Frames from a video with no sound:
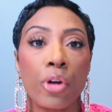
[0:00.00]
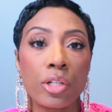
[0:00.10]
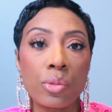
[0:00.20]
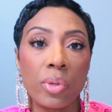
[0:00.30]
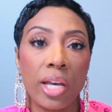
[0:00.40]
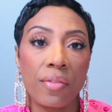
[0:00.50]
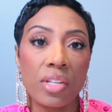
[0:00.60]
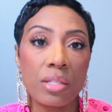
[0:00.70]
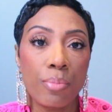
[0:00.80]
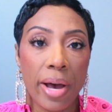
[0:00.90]
First, we have
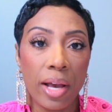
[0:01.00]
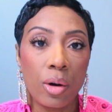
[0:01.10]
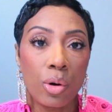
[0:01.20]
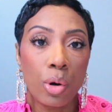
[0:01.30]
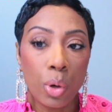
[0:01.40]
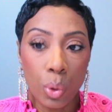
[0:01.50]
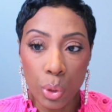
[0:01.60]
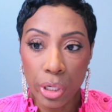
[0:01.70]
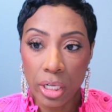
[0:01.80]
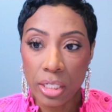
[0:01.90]
this Michael
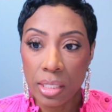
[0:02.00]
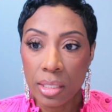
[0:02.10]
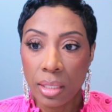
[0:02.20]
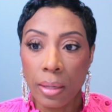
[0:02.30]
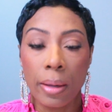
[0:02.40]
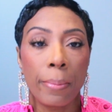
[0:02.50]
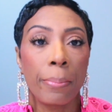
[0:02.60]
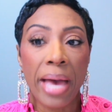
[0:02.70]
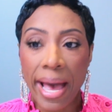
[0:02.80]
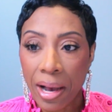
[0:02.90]
Kors
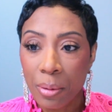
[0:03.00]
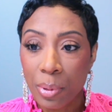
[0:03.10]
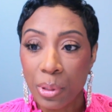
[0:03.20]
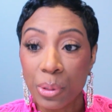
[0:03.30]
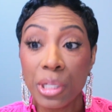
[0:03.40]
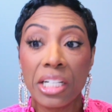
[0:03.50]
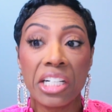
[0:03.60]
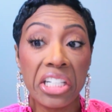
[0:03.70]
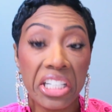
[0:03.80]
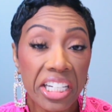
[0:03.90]
packable
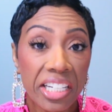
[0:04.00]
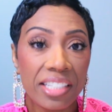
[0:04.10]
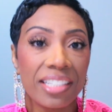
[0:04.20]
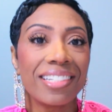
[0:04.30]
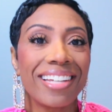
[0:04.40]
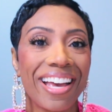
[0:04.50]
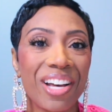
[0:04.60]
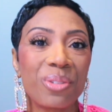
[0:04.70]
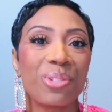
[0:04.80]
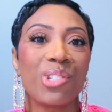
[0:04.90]
hooded
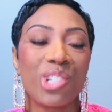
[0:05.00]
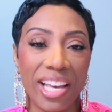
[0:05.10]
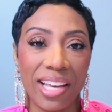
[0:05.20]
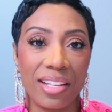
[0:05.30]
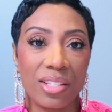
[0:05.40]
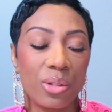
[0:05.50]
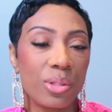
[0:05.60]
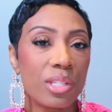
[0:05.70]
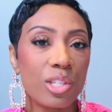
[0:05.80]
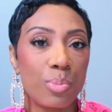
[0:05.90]
down jacket. So
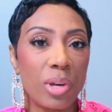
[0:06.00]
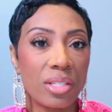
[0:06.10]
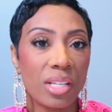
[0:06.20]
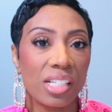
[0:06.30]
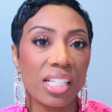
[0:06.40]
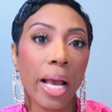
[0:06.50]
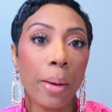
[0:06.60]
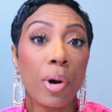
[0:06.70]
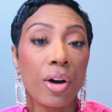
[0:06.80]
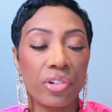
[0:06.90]
this is basically like a
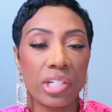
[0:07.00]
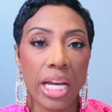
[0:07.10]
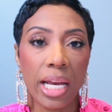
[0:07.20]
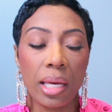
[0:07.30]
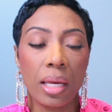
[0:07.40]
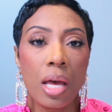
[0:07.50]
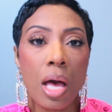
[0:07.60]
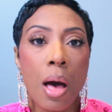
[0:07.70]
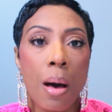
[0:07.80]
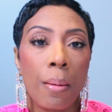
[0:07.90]
puffer jacket,
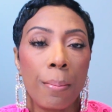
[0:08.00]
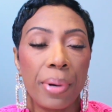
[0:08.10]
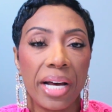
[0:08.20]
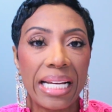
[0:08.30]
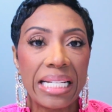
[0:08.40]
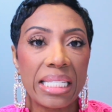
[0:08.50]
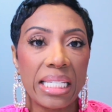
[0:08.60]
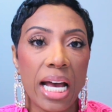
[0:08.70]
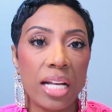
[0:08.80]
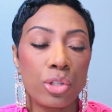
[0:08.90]
but it's
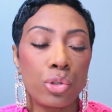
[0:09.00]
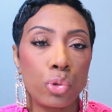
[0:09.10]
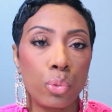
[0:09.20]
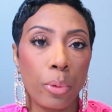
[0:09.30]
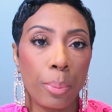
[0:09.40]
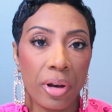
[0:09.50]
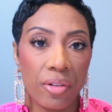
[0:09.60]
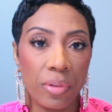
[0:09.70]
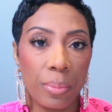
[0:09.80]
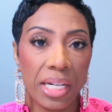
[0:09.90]
not super
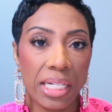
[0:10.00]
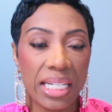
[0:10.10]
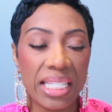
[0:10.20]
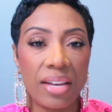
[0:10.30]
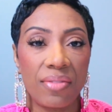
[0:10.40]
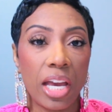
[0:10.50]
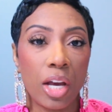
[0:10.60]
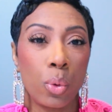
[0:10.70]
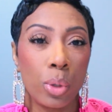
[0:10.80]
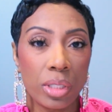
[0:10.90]
puffy, but it does have
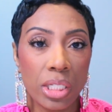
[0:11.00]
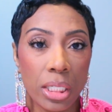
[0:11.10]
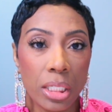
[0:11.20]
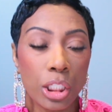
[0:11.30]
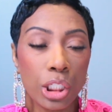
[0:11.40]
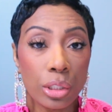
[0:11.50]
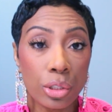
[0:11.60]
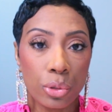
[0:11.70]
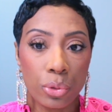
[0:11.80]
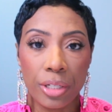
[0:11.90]
that quilted look
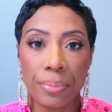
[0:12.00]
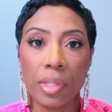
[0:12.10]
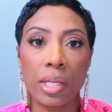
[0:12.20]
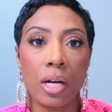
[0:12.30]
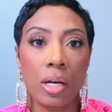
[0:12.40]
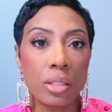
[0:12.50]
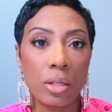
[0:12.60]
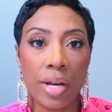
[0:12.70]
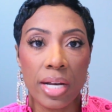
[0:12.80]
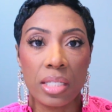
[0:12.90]
to it. It
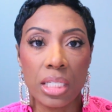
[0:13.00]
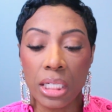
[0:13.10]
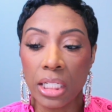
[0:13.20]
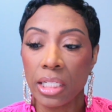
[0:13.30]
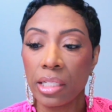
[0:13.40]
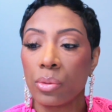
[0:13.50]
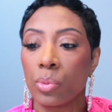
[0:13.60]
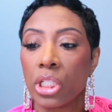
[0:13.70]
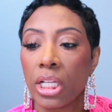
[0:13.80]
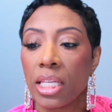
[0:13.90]
also has the hood,
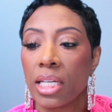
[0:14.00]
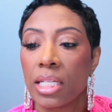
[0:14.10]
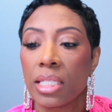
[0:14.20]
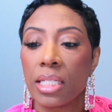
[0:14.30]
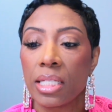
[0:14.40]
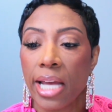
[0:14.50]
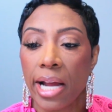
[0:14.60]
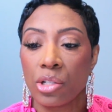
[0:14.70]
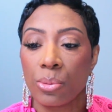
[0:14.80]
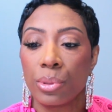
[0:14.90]
which I think is
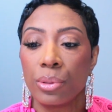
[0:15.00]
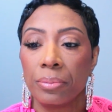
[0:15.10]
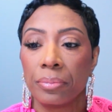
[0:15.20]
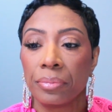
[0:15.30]
detachable.